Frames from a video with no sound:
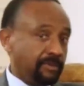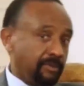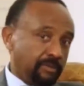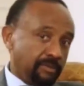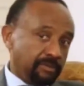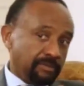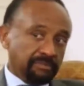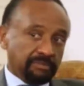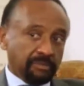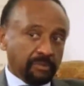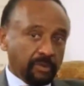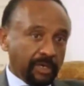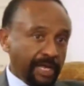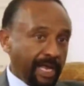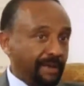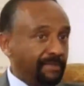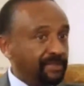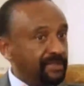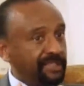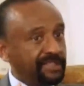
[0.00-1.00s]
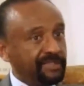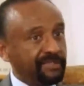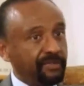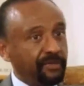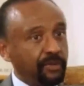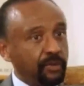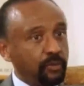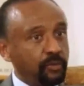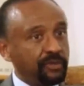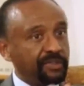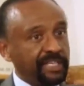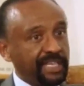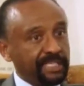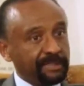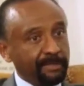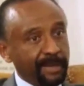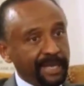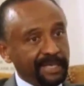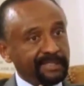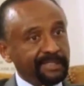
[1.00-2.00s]
we'll have these few
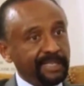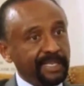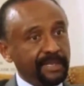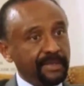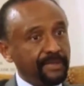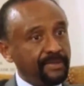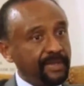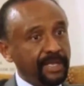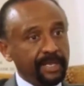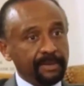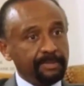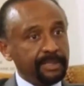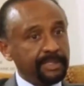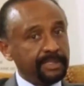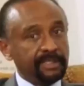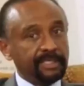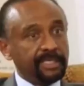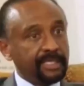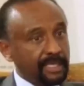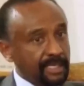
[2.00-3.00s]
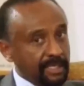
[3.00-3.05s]
setbacks here and there, but